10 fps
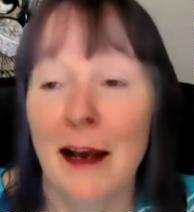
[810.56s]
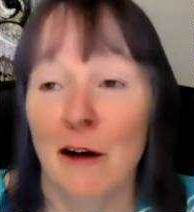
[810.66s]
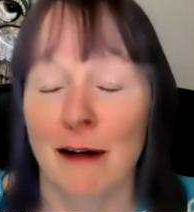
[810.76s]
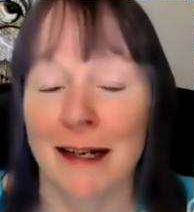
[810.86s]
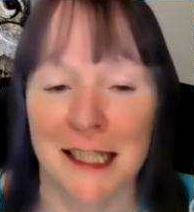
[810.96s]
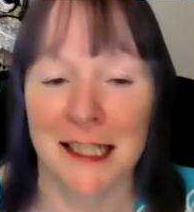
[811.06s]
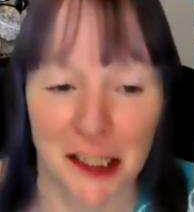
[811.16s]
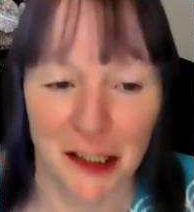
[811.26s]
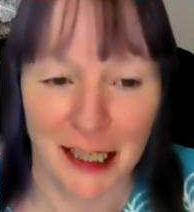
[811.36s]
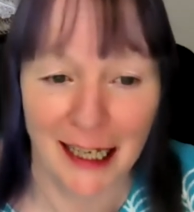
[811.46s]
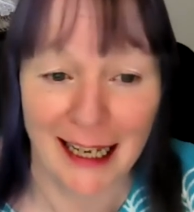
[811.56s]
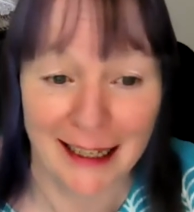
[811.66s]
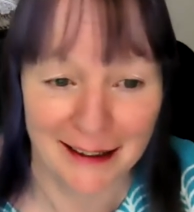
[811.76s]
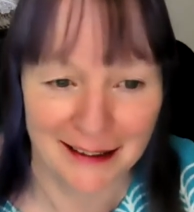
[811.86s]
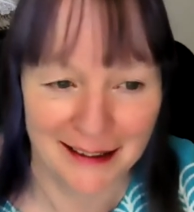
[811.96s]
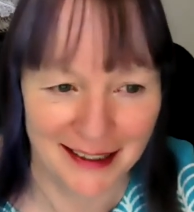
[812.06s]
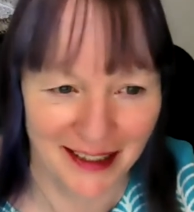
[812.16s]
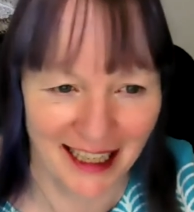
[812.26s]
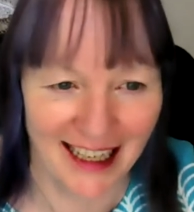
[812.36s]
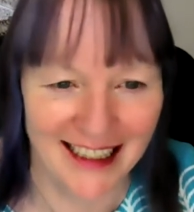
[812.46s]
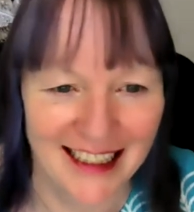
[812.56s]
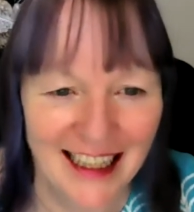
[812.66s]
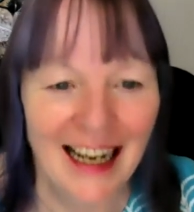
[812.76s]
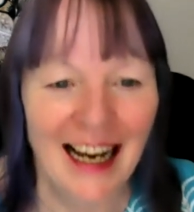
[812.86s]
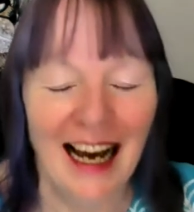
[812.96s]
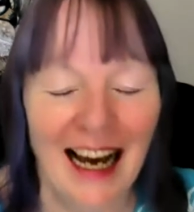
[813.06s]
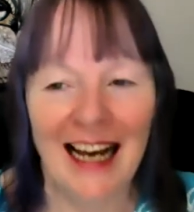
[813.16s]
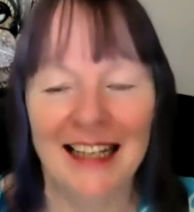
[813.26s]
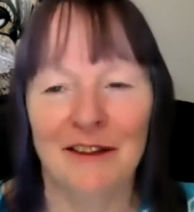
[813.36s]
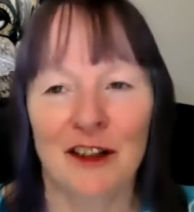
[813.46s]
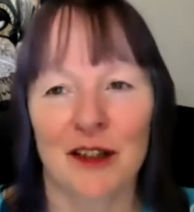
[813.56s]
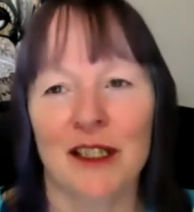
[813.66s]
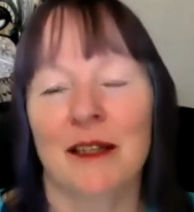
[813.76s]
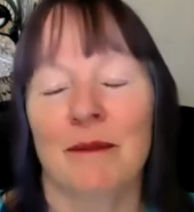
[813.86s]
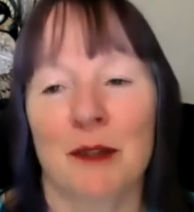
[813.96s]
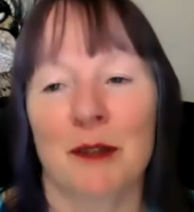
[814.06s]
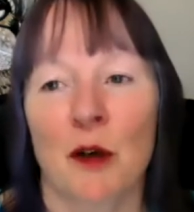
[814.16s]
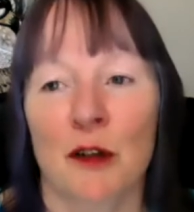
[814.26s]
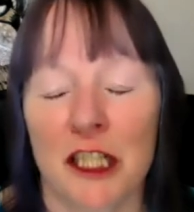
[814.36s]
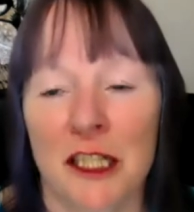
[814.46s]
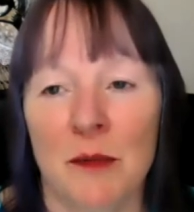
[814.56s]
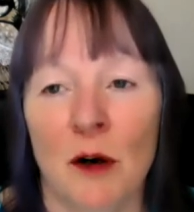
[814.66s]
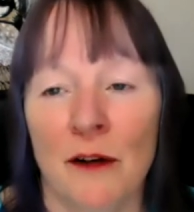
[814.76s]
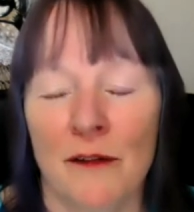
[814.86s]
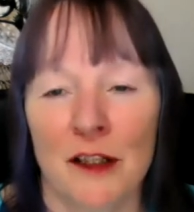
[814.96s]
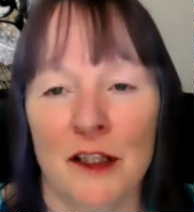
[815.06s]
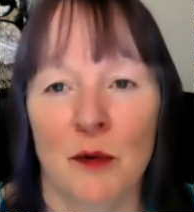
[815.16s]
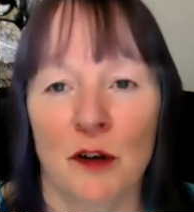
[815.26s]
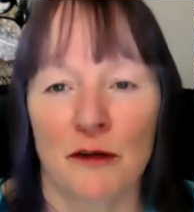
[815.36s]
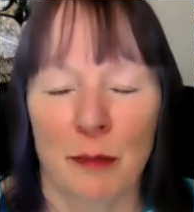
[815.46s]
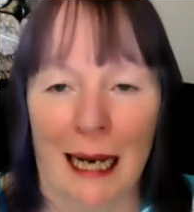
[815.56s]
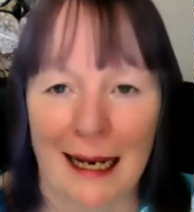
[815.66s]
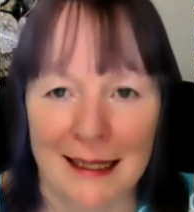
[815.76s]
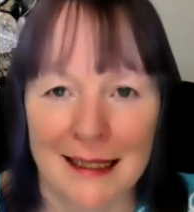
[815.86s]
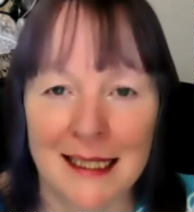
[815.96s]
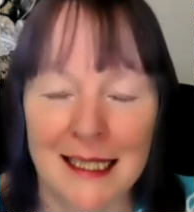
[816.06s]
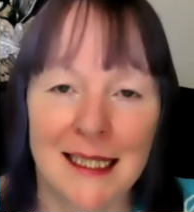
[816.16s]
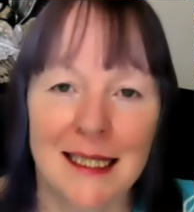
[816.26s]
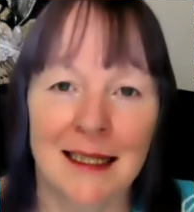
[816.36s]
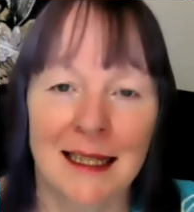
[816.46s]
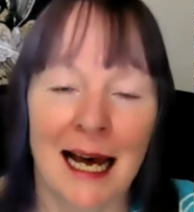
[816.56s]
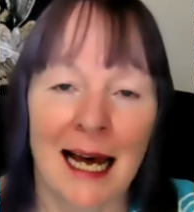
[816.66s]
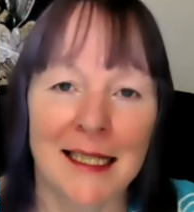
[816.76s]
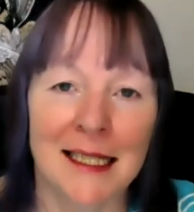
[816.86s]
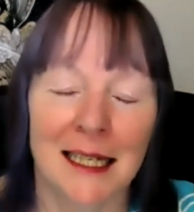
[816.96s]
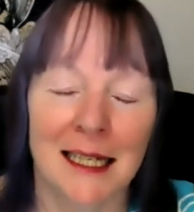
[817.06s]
ready to hear. Okay, and of course the dwarf. She's one of the dwarf planets that